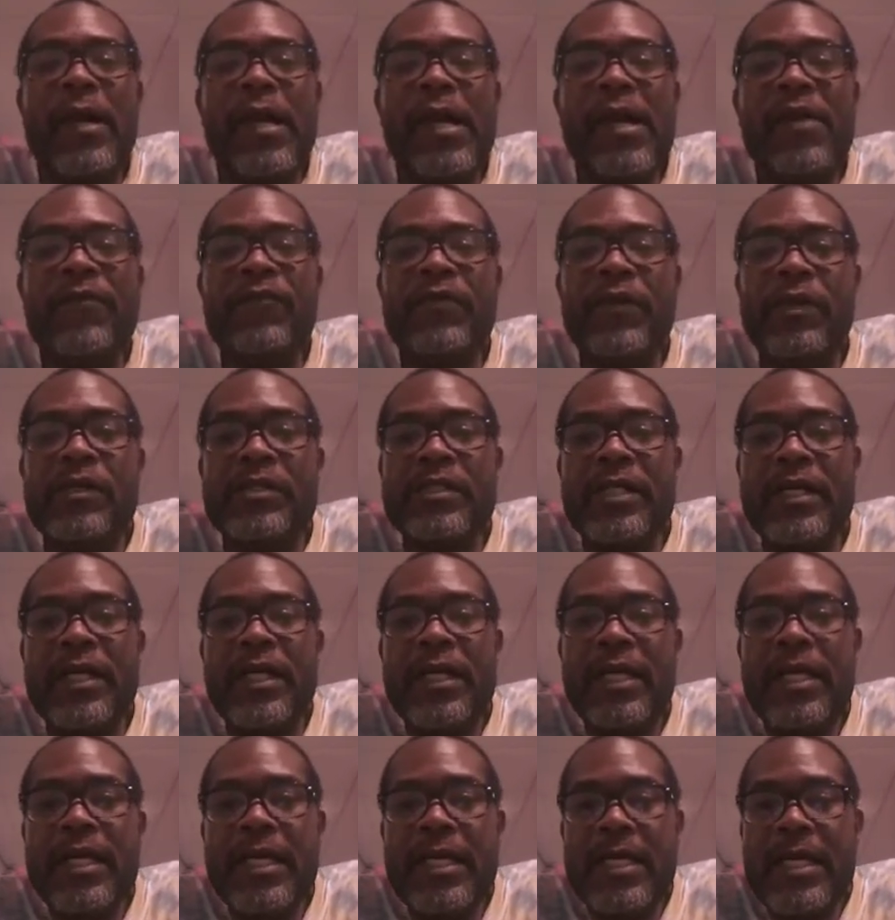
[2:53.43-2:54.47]
If there's
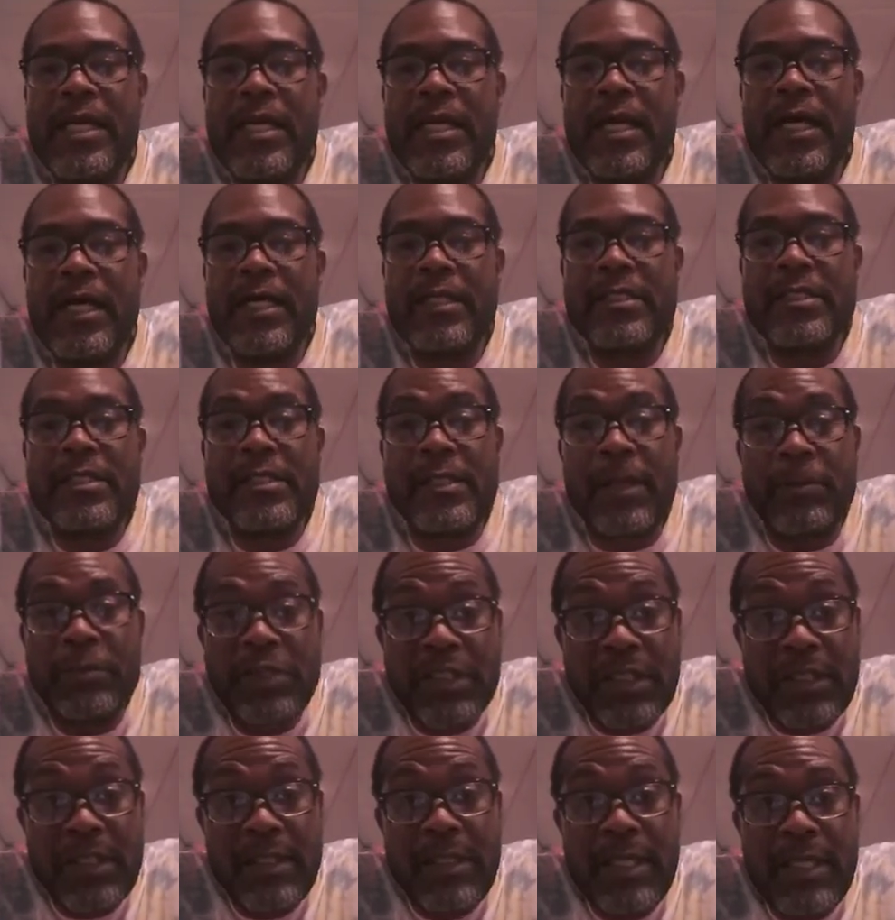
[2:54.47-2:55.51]
any
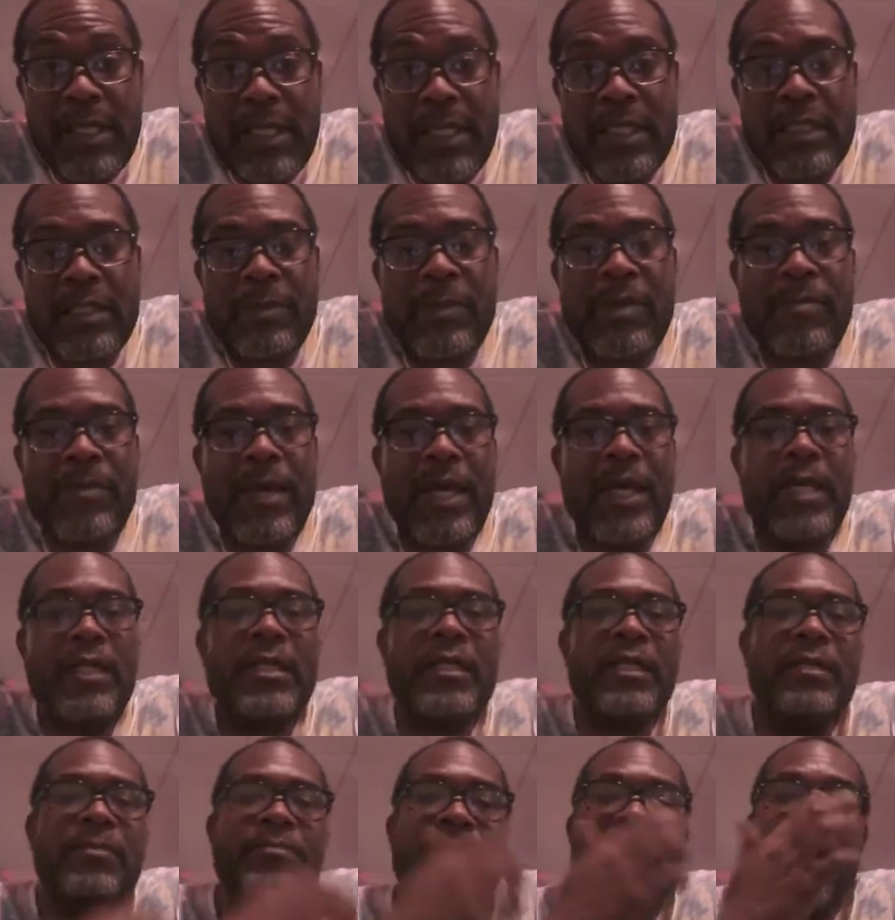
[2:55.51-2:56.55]
assumption that needs to be
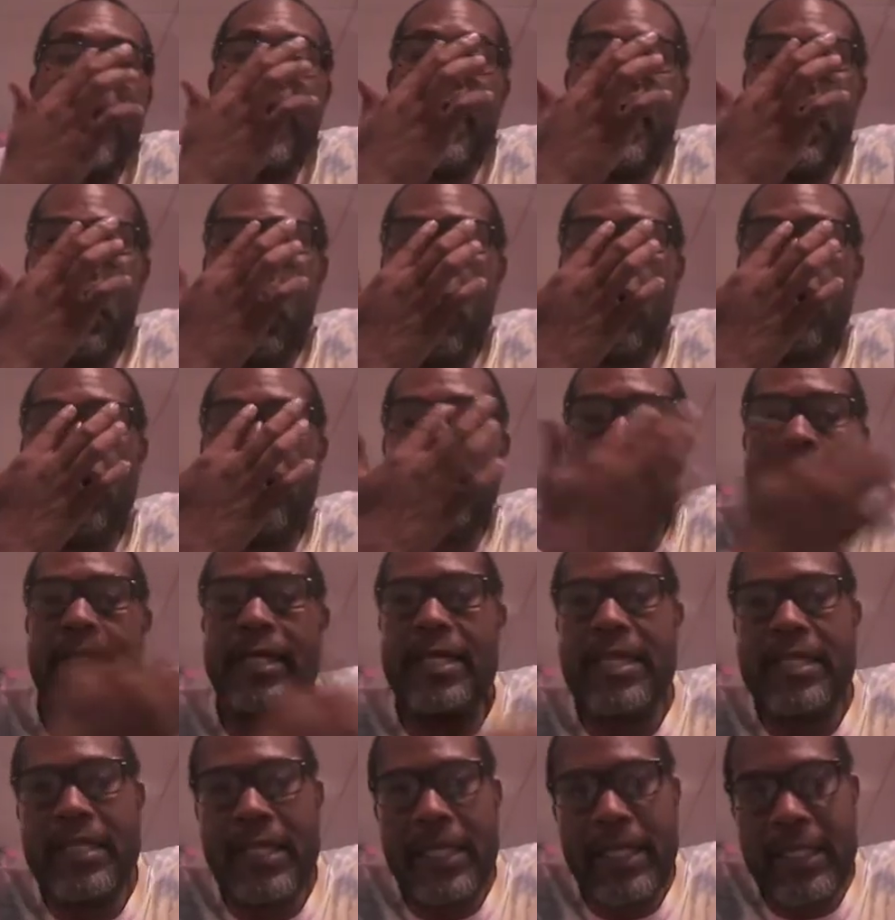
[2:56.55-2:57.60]
made or
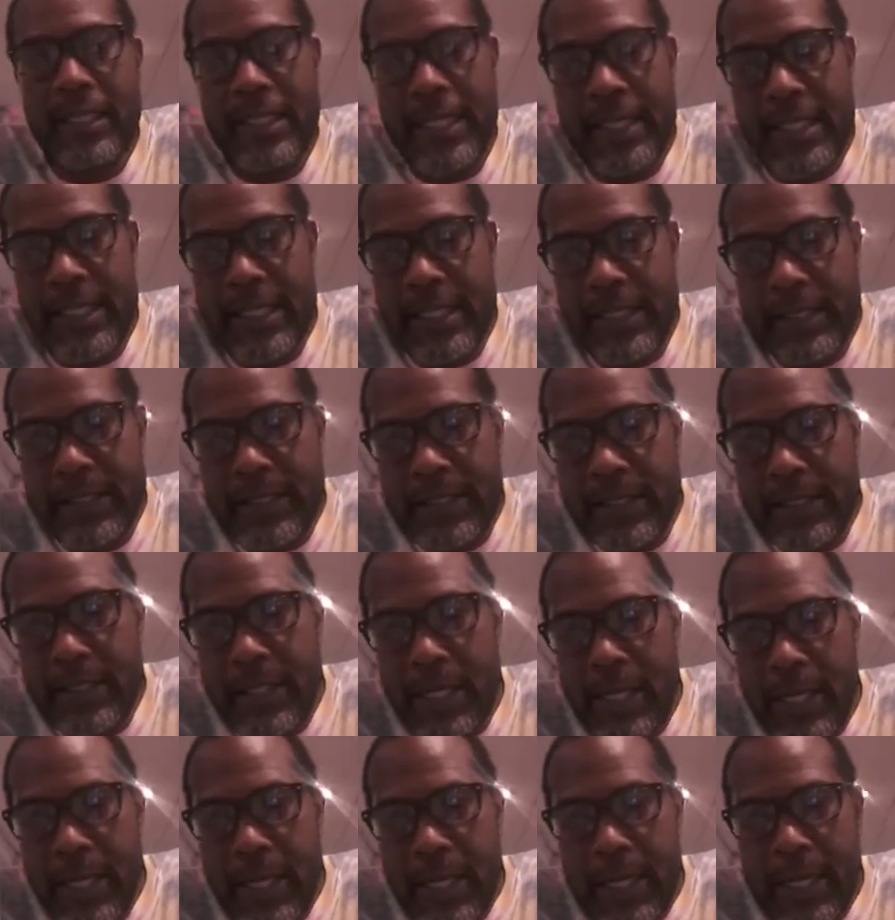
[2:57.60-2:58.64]
anything that is
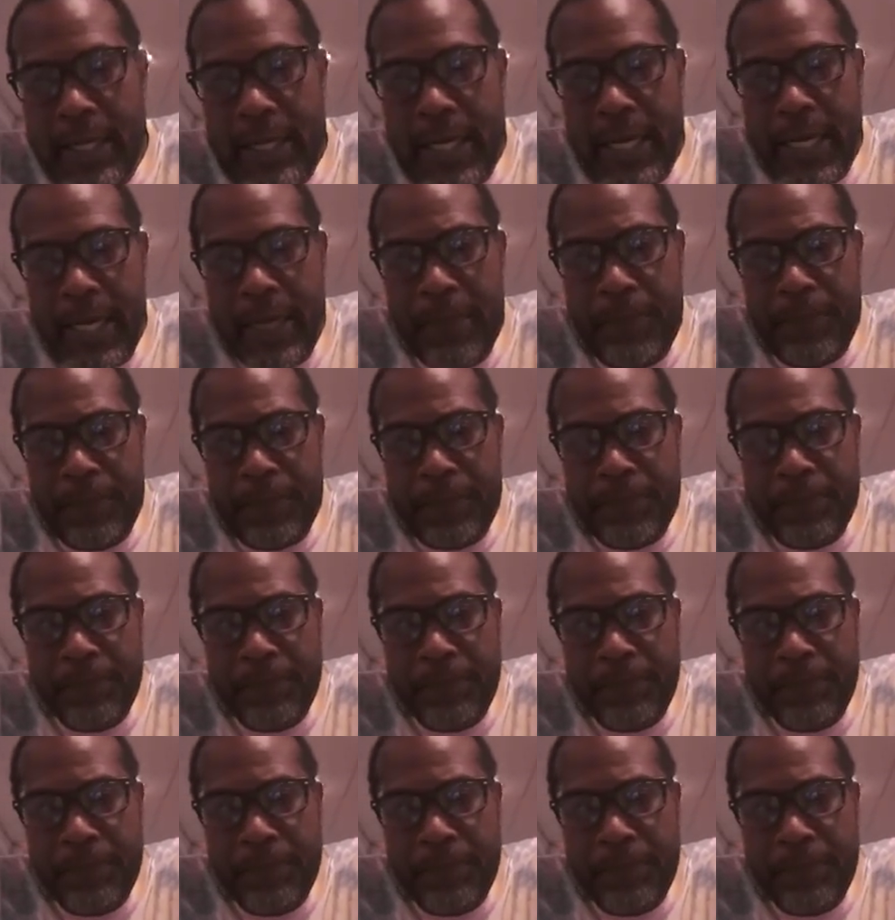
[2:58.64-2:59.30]
that